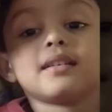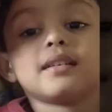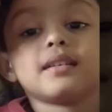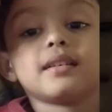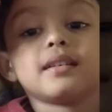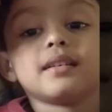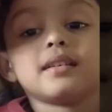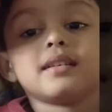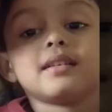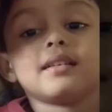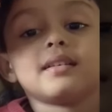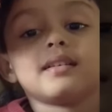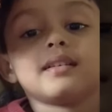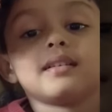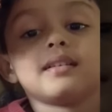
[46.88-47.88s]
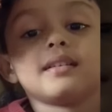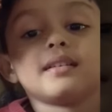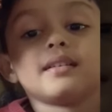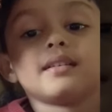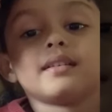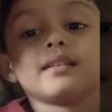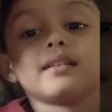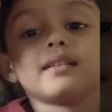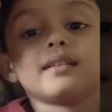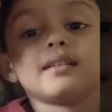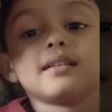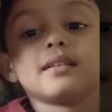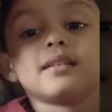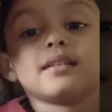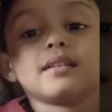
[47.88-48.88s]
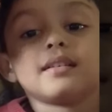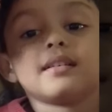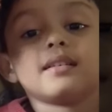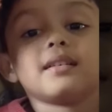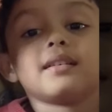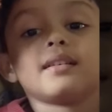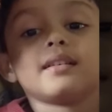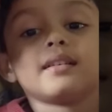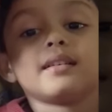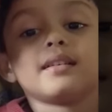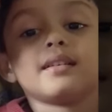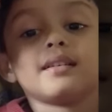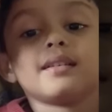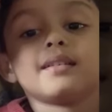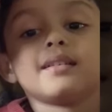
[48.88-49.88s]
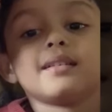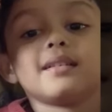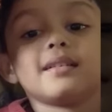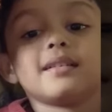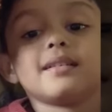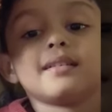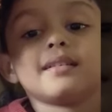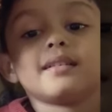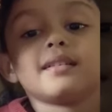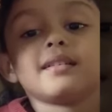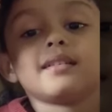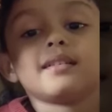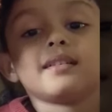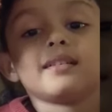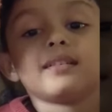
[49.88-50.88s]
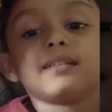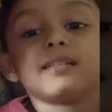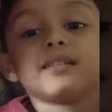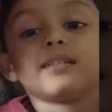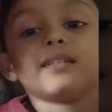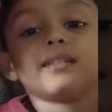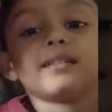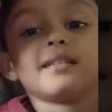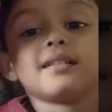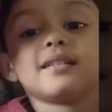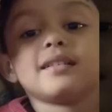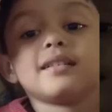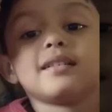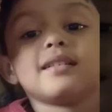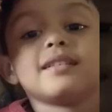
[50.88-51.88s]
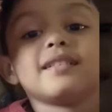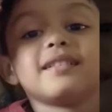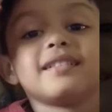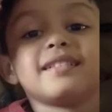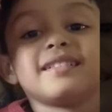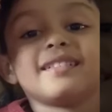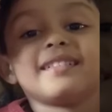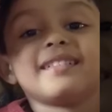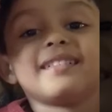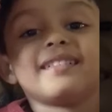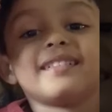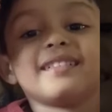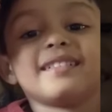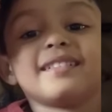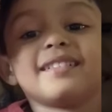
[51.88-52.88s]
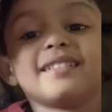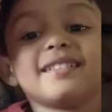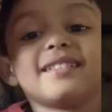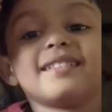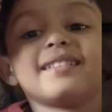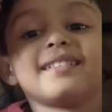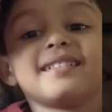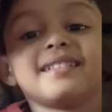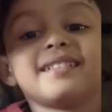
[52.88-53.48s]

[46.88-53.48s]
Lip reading: [no speech]